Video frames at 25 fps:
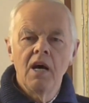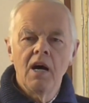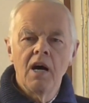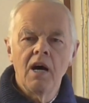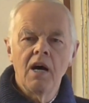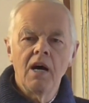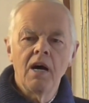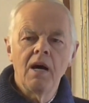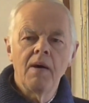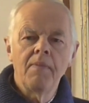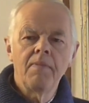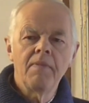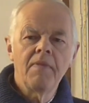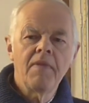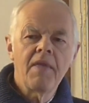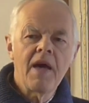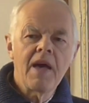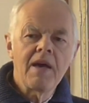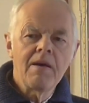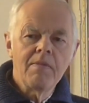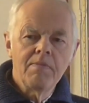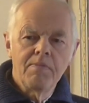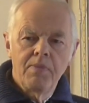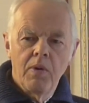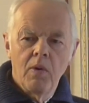
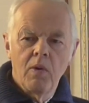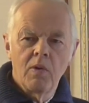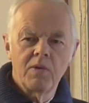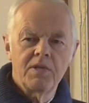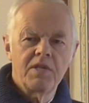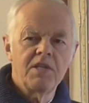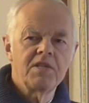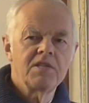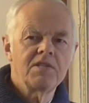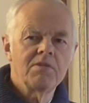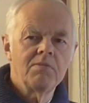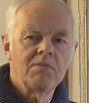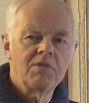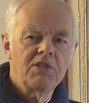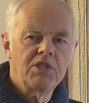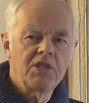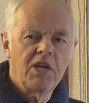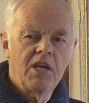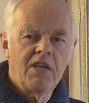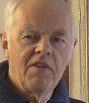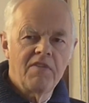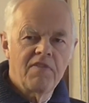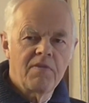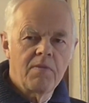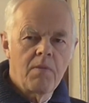they imported some
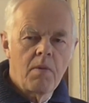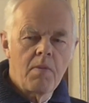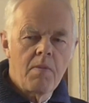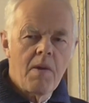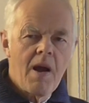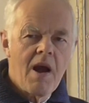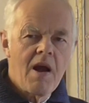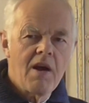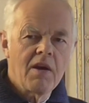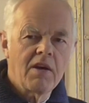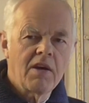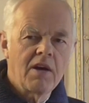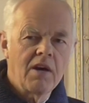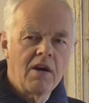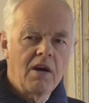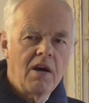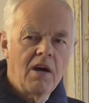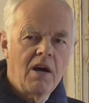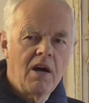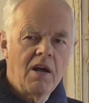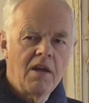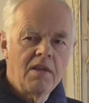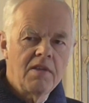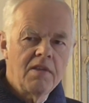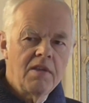machines from
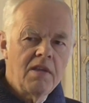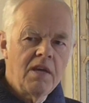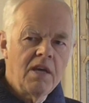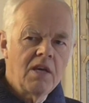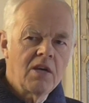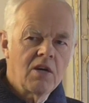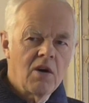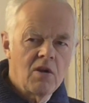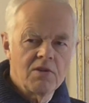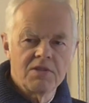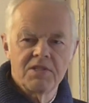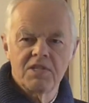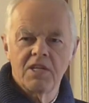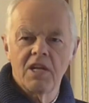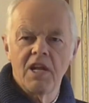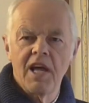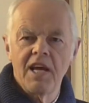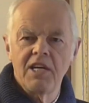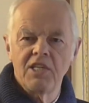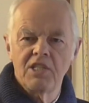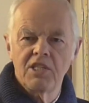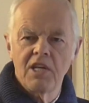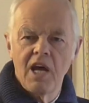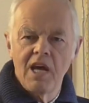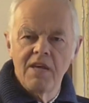America, and the
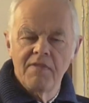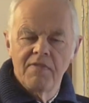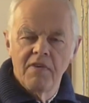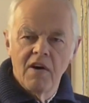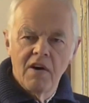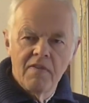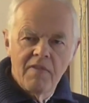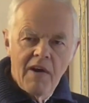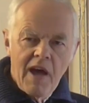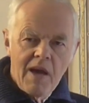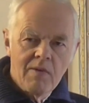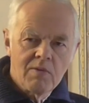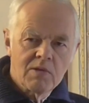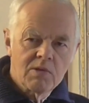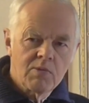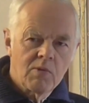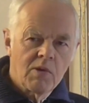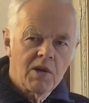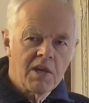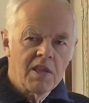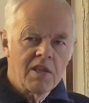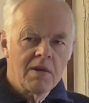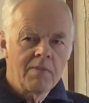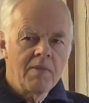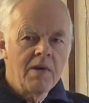Constellation 858 was
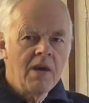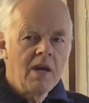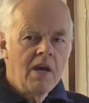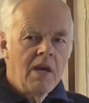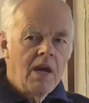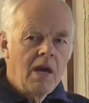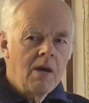one of them.